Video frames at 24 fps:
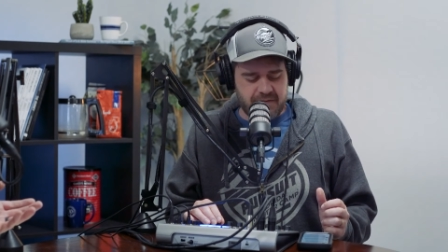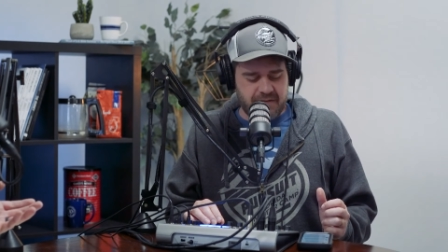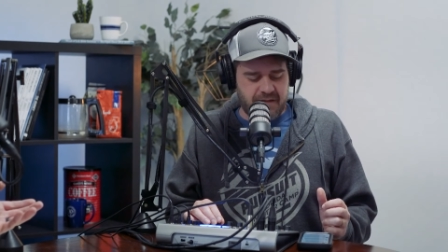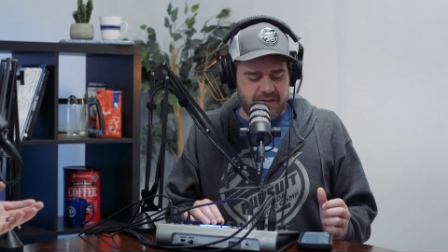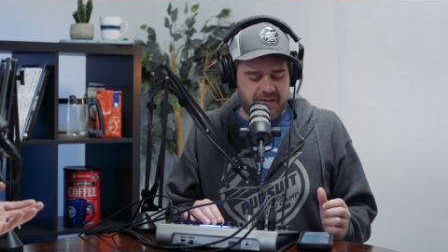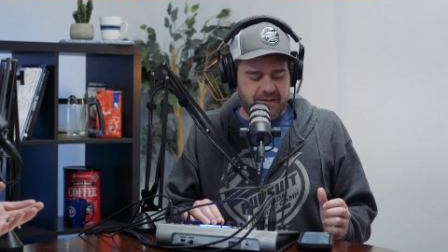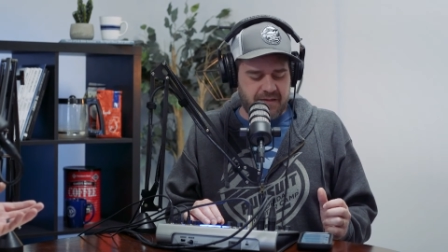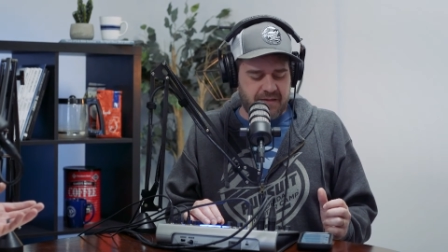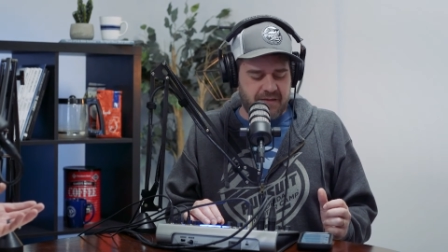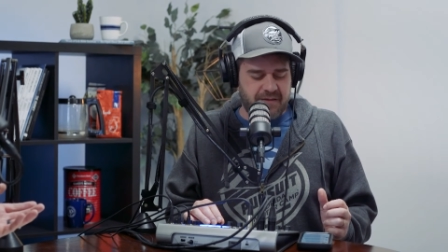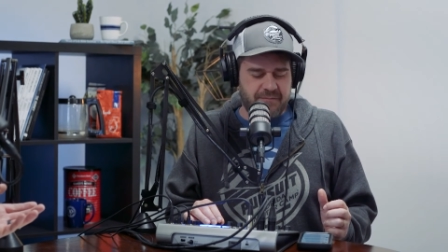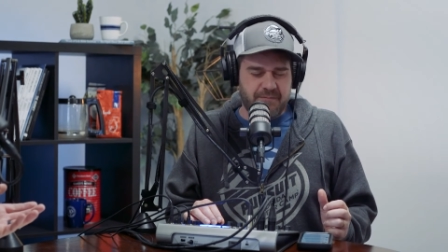
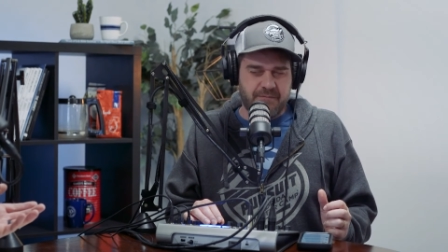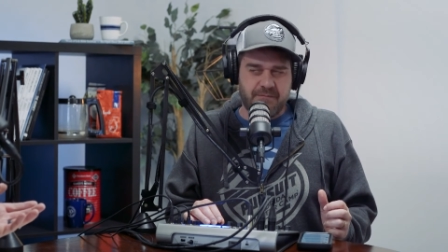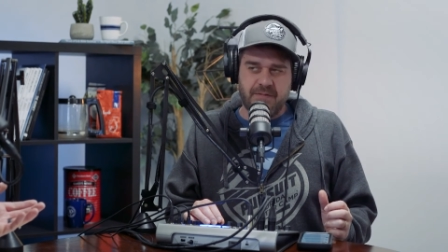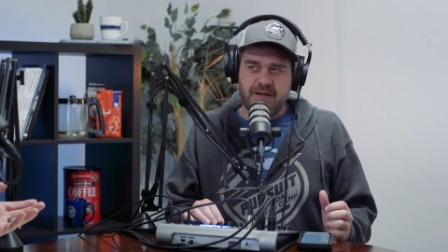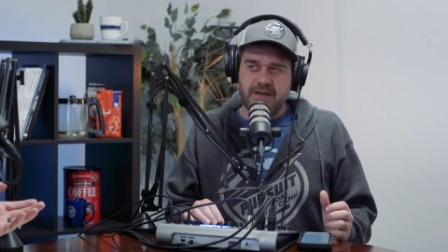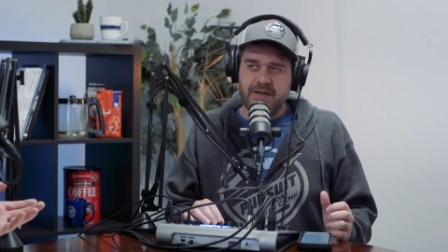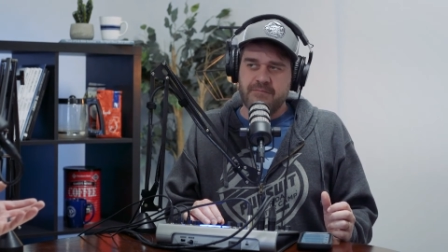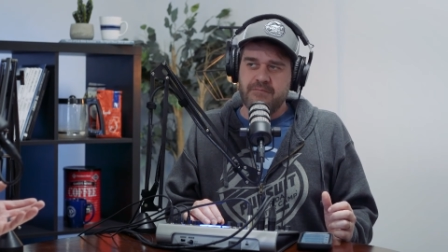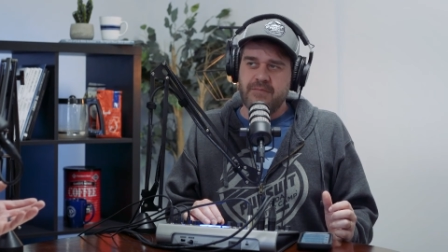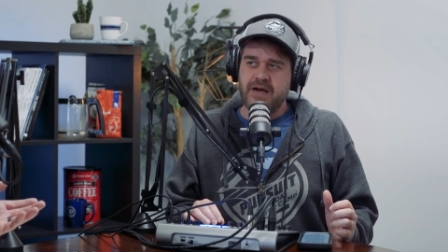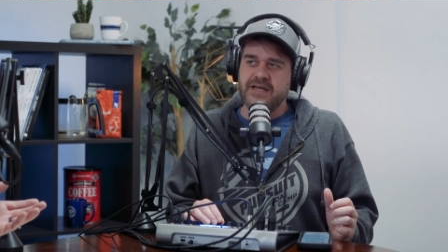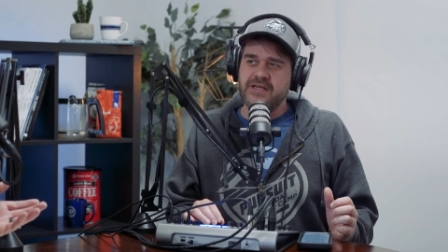
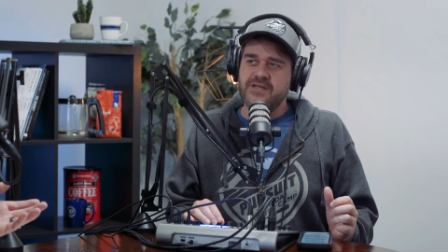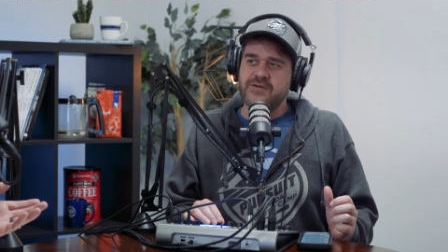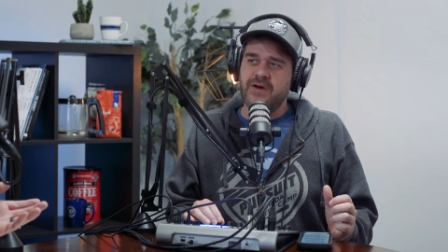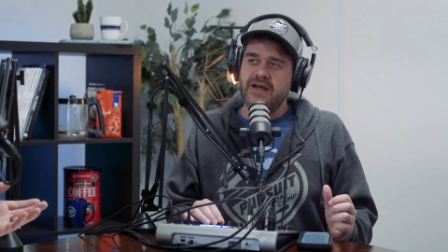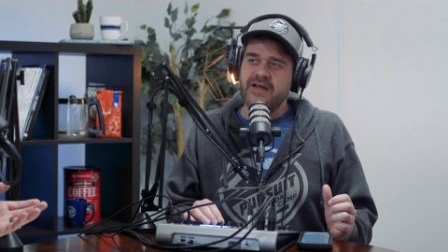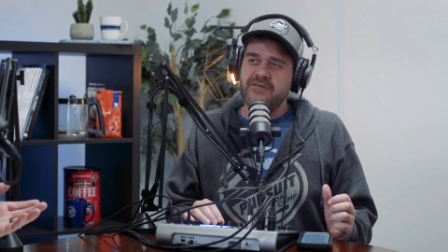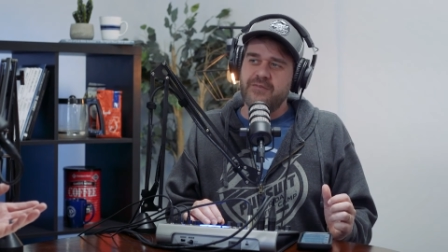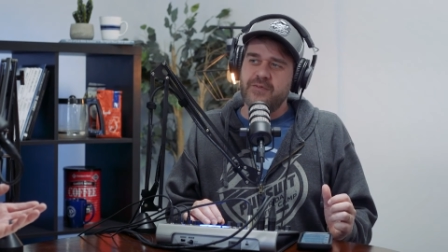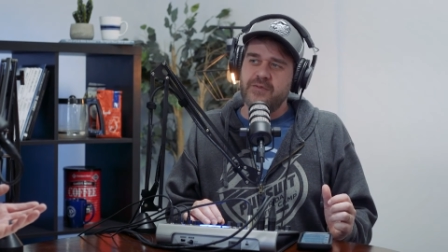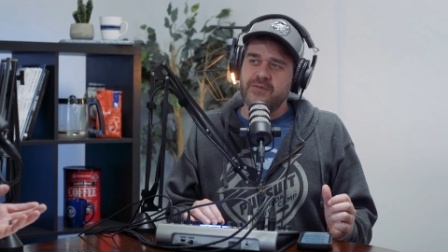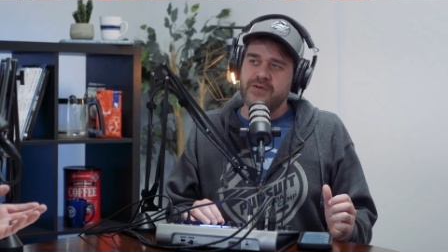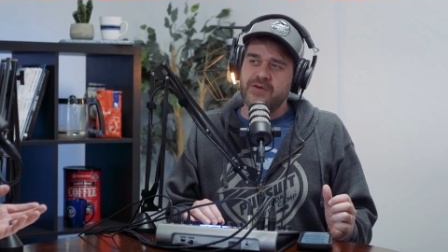To, Mike, do I
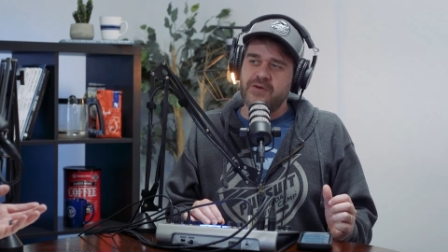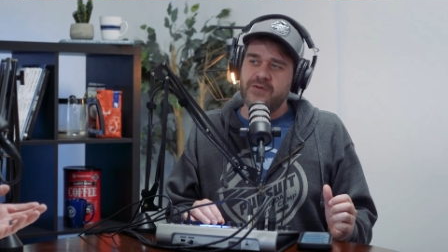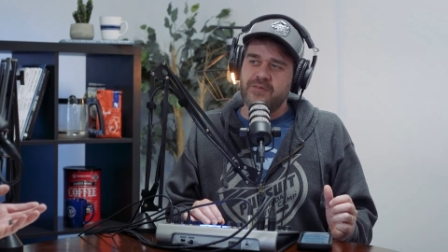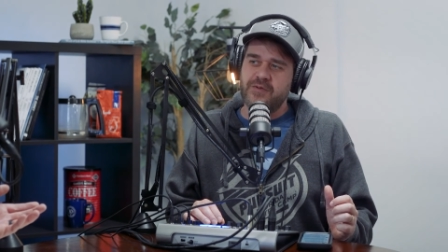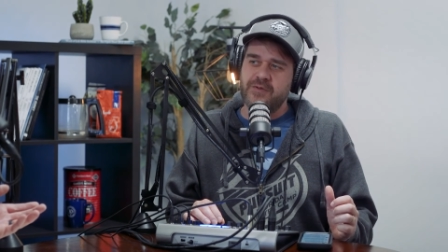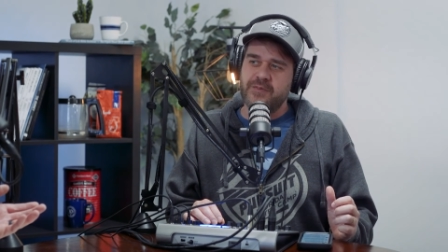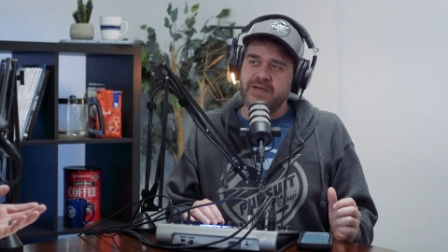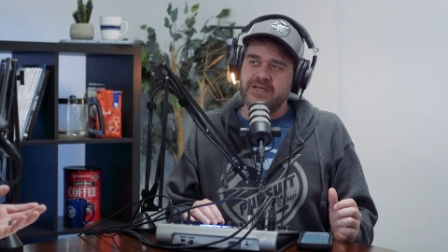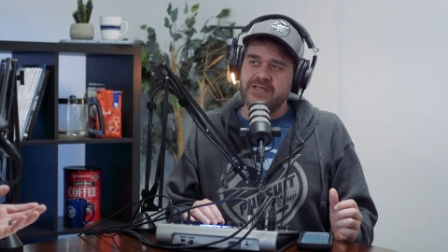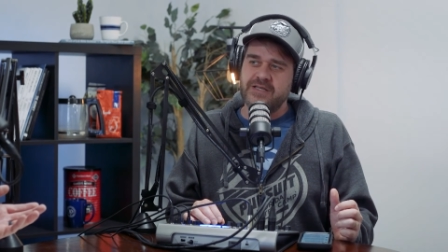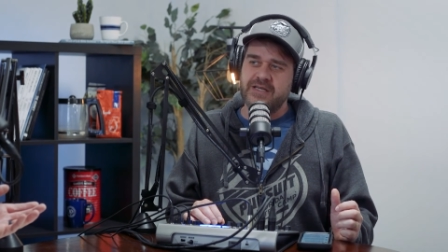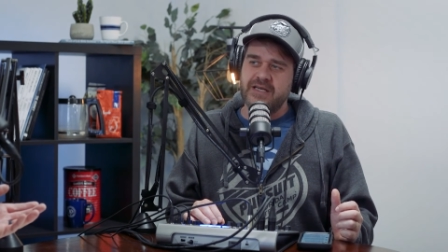have your
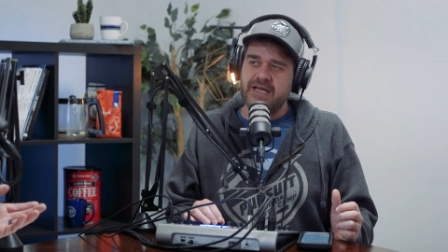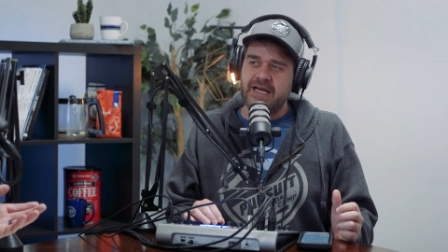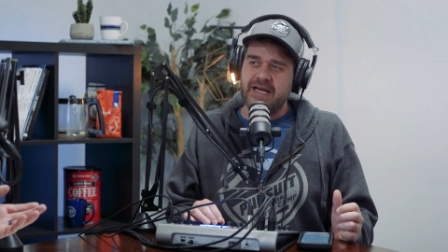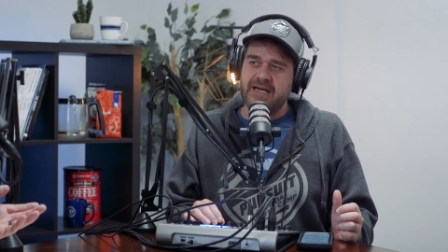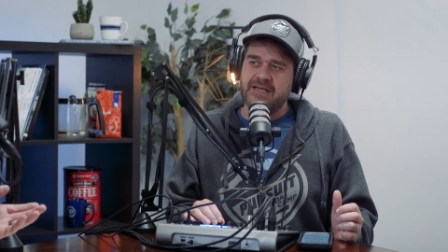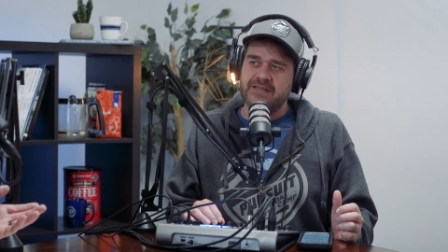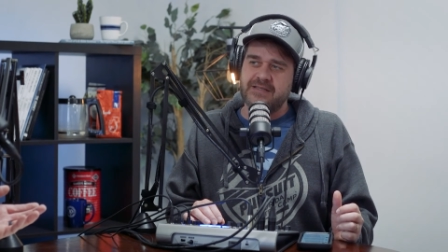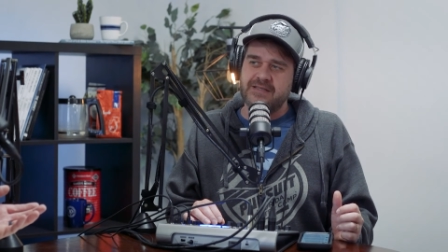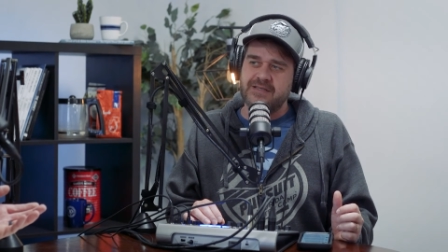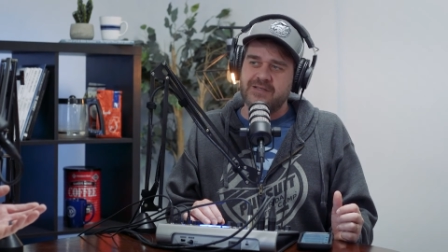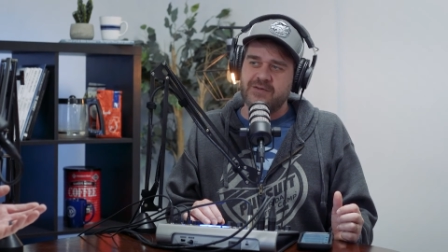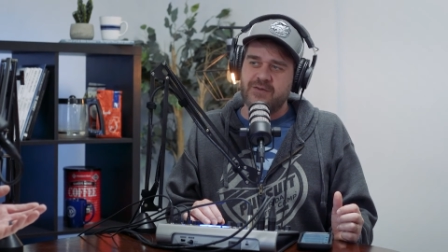permission to
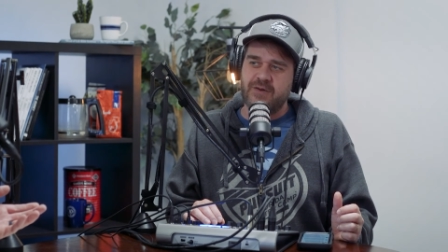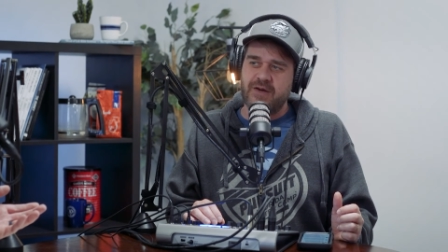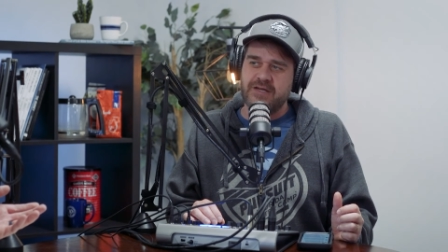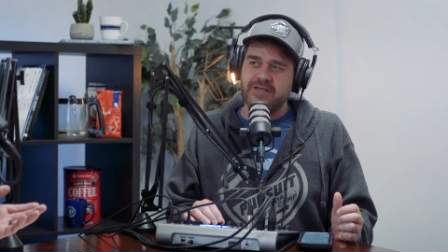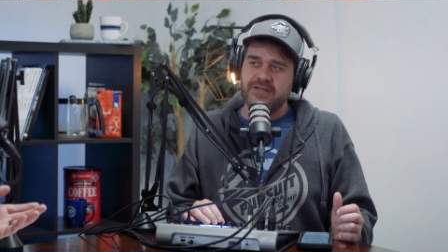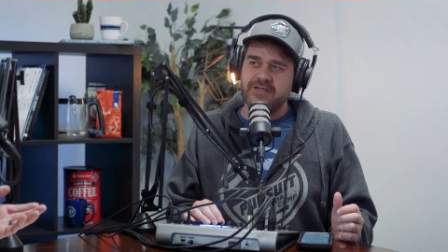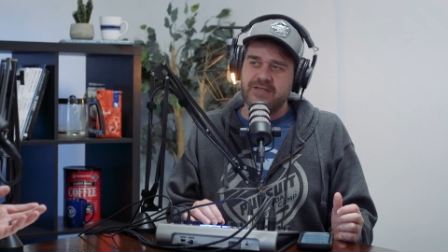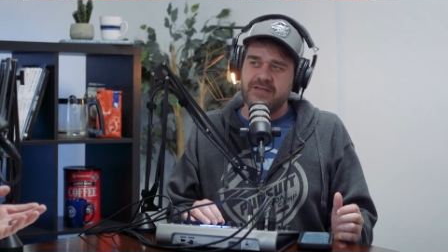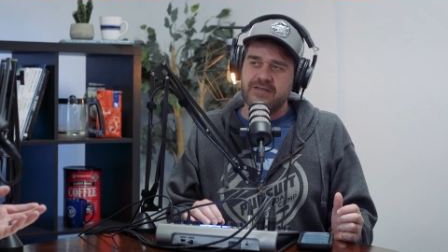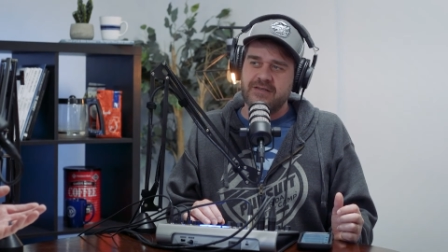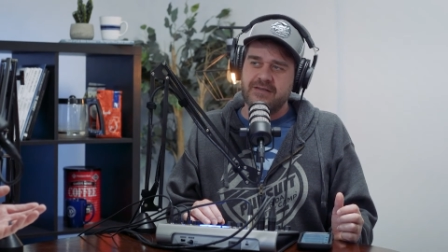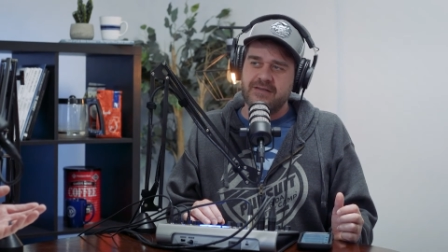ask this
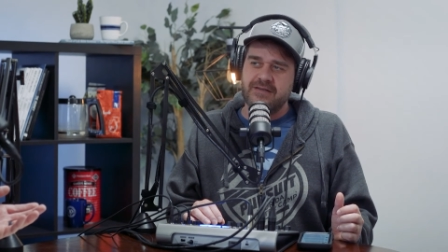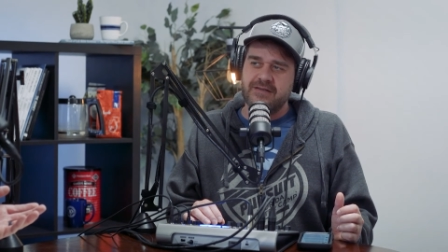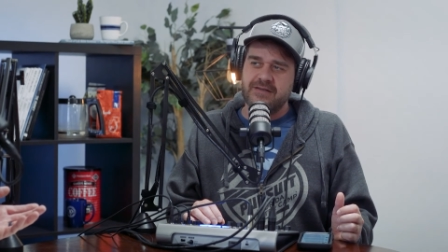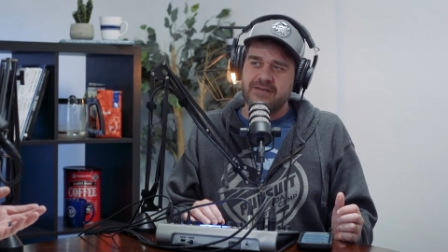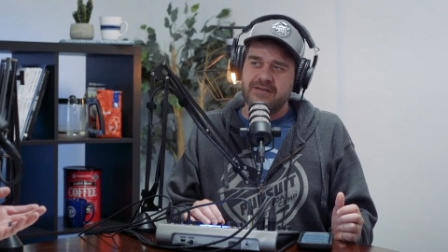question?